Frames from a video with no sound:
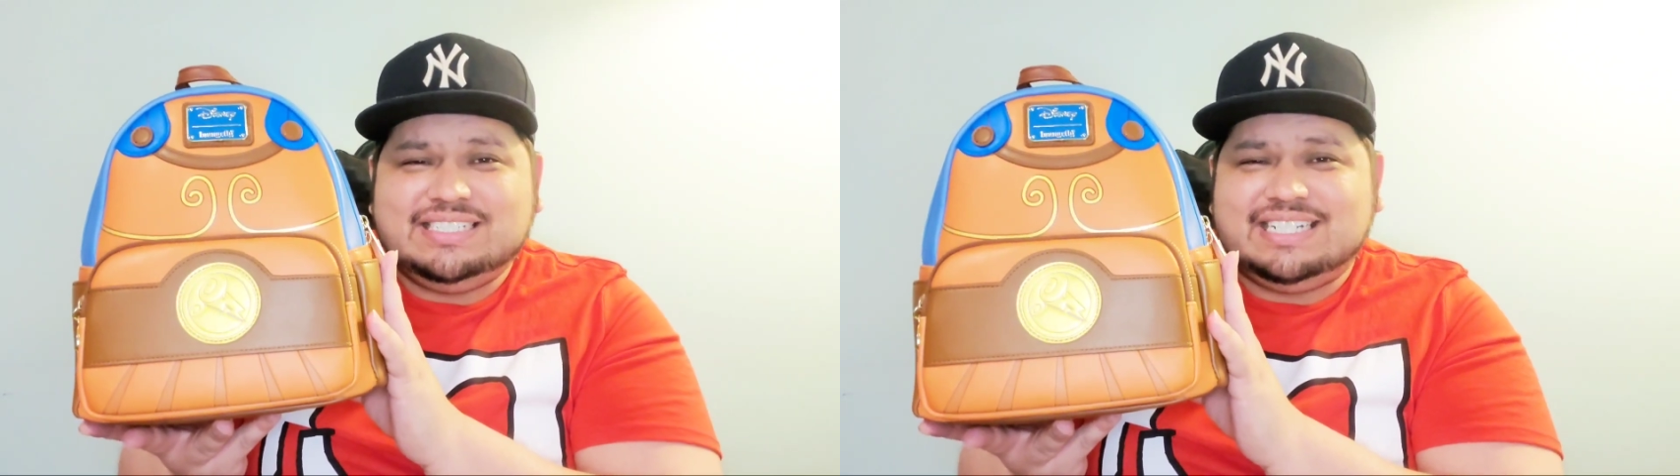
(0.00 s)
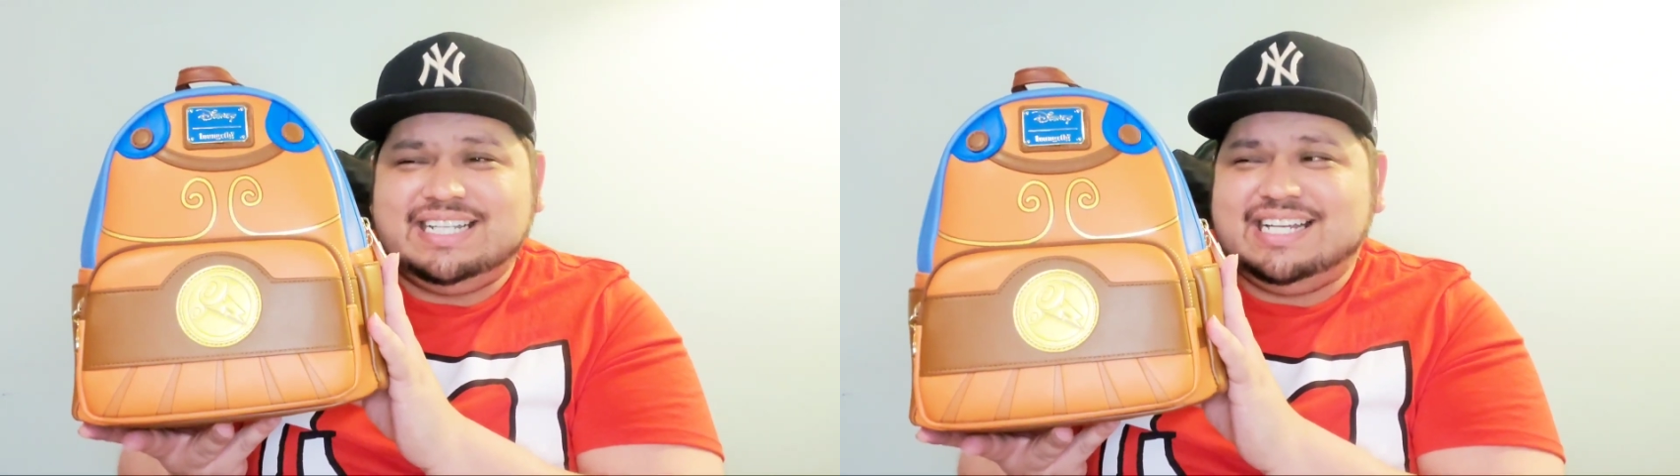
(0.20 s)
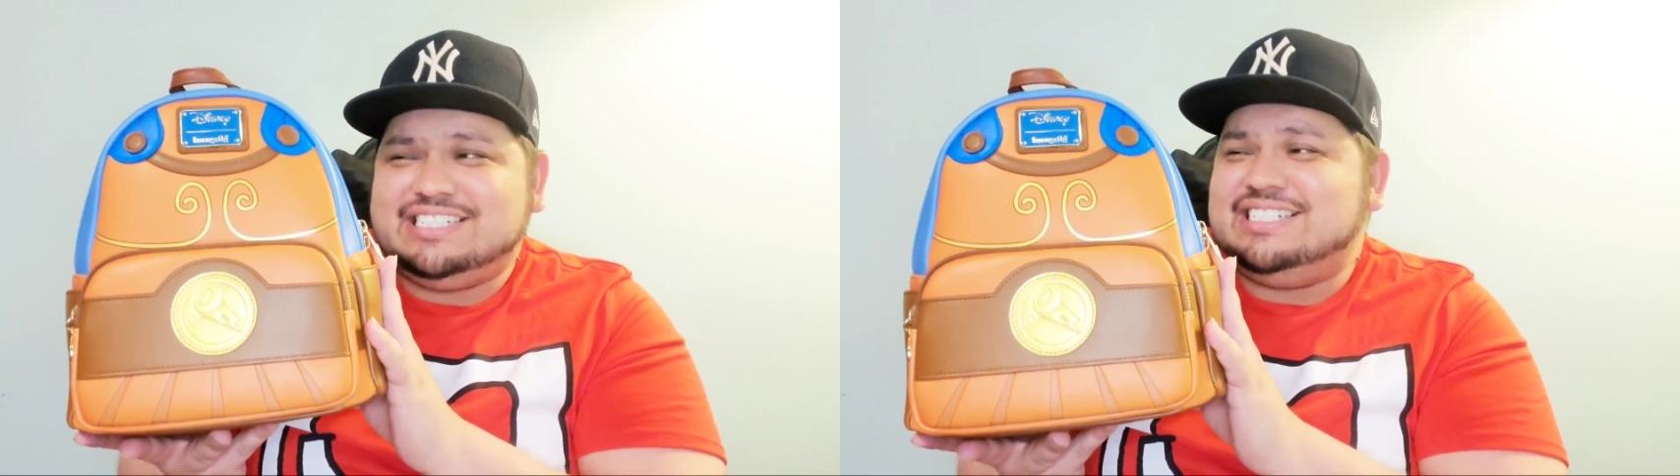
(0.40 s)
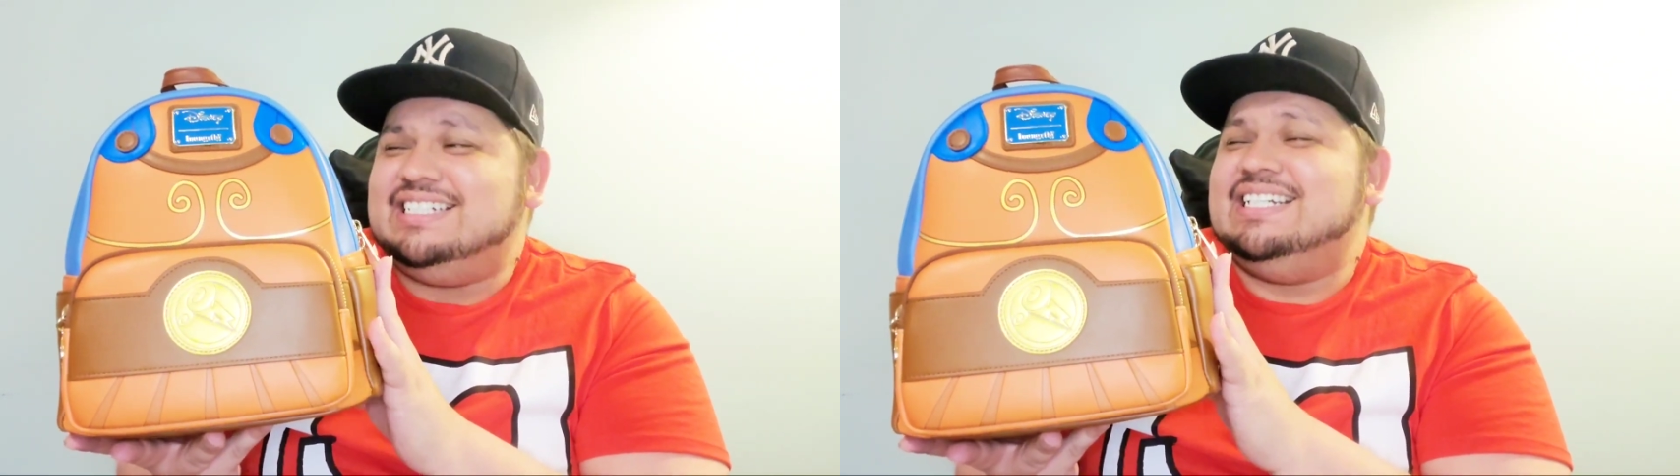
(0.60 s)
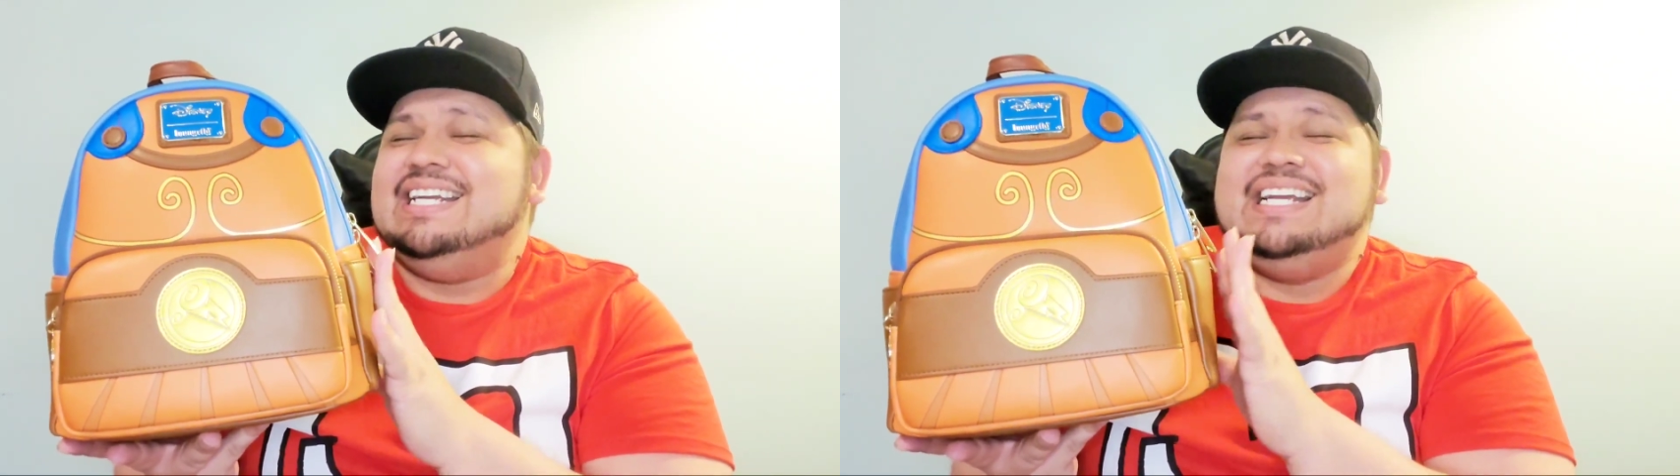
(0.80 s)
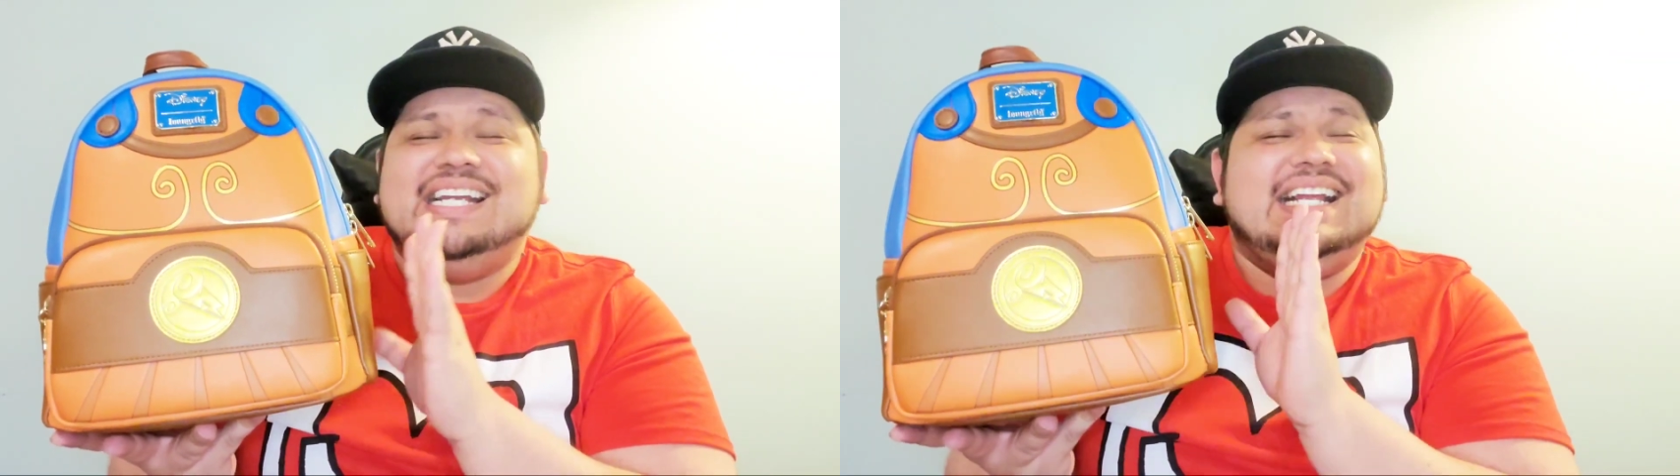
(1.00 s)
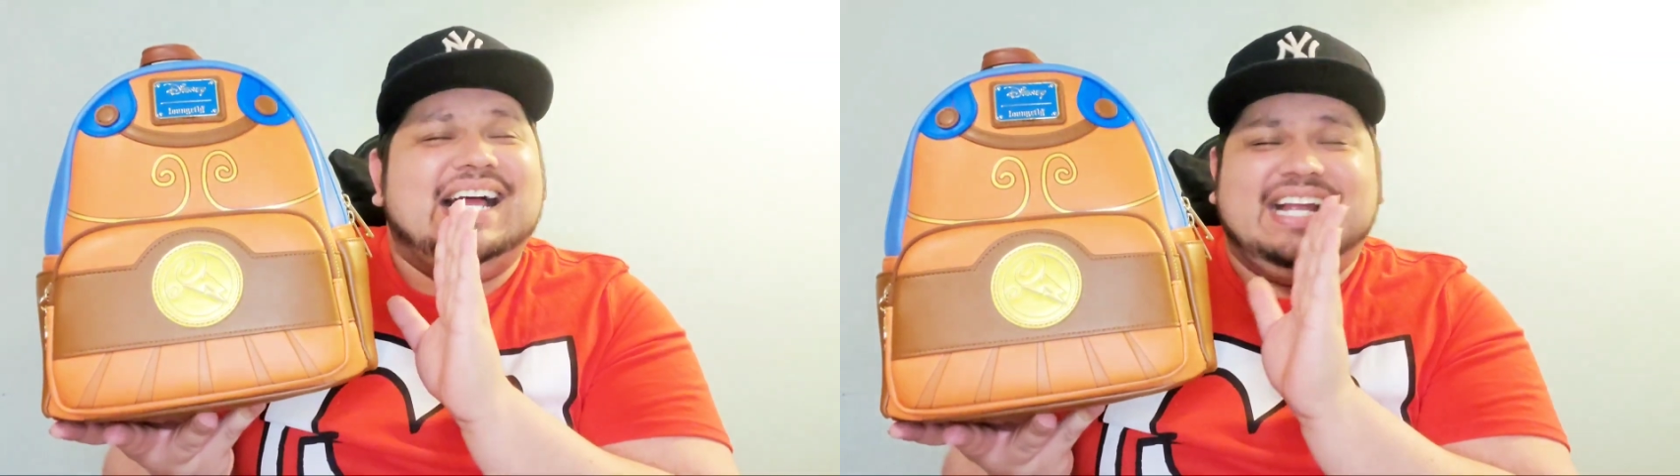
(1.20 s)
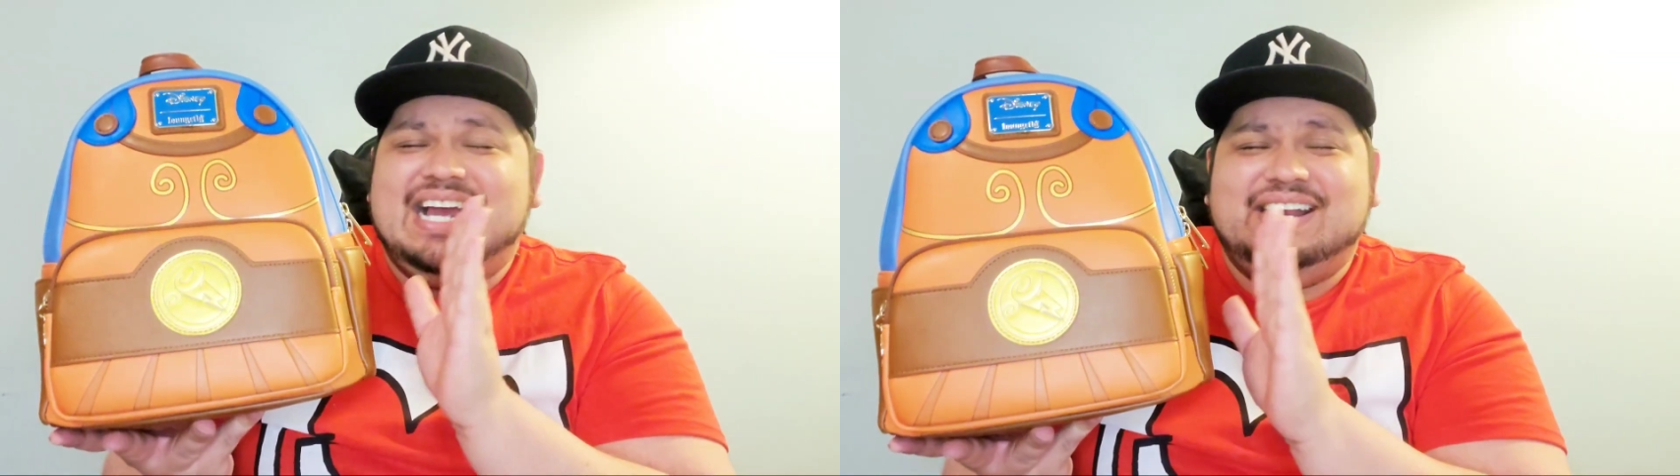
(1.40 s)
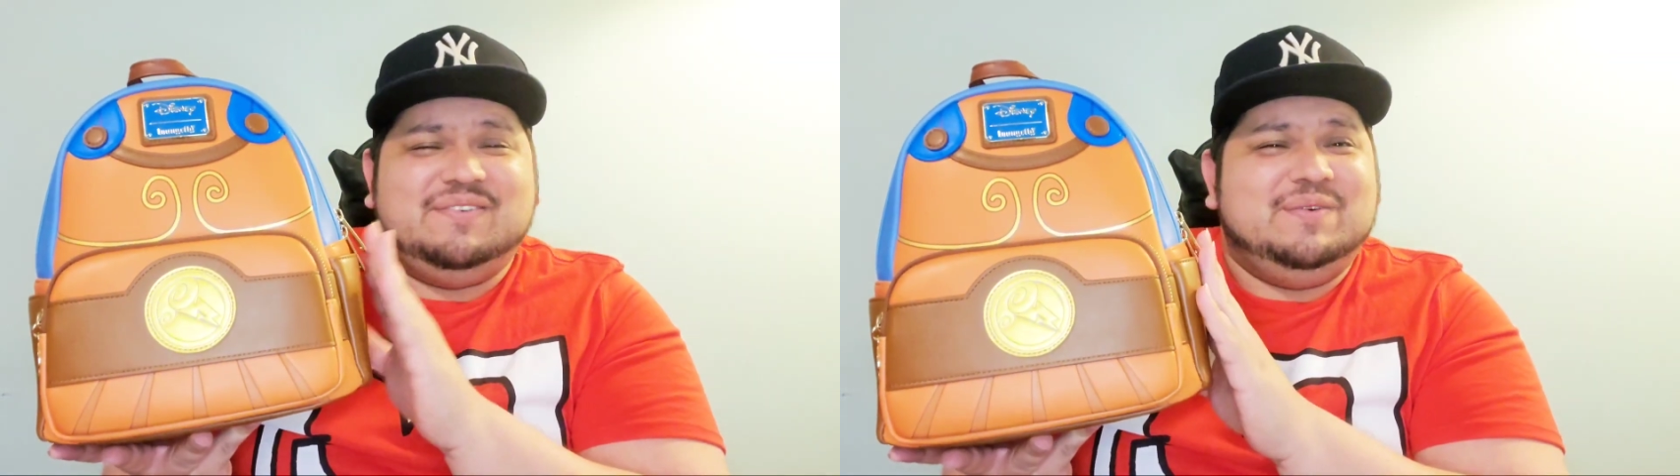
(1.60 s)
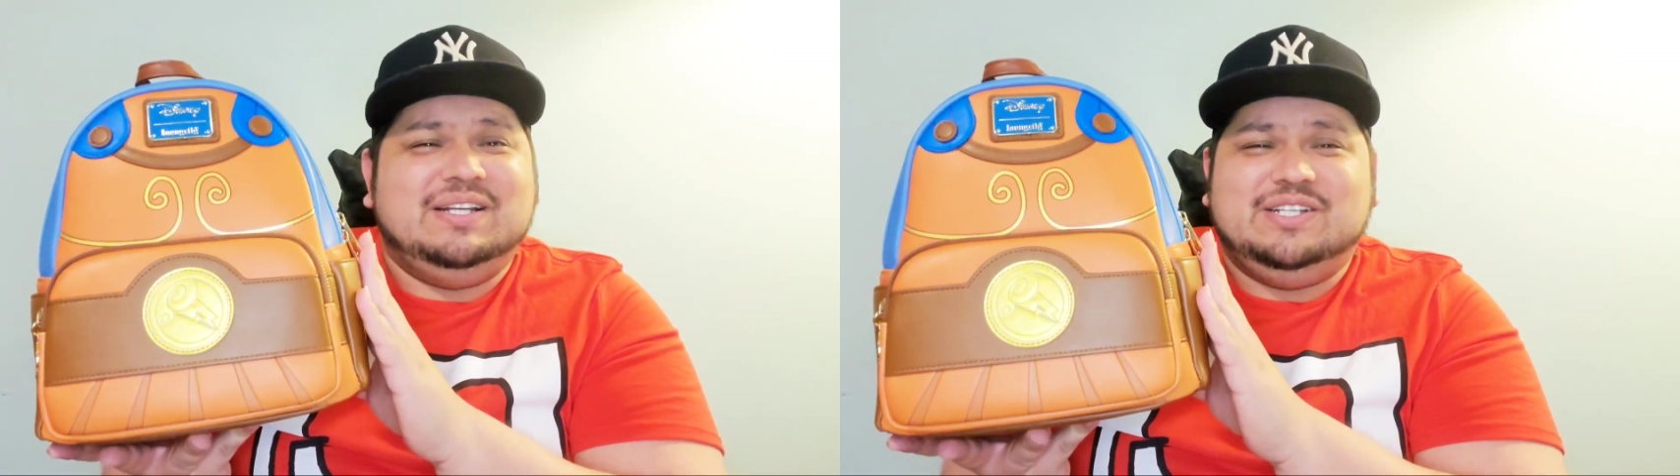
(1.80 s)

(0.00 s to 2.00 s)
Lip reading: collection. Again, we